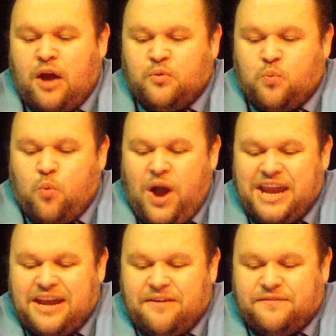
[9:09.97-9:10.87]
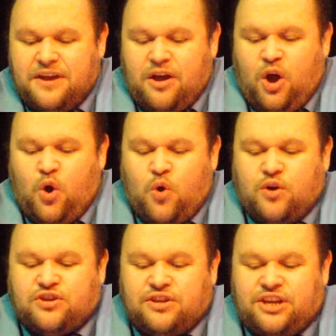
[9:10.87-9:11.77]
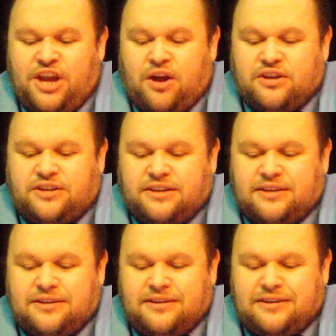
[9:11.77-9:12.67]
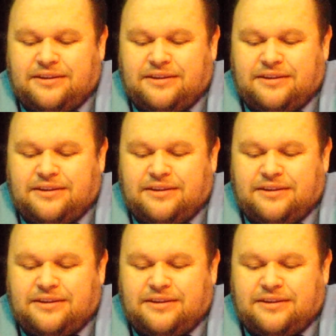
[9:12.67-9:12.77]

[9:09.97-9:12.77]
and waved a hook at the youngsters.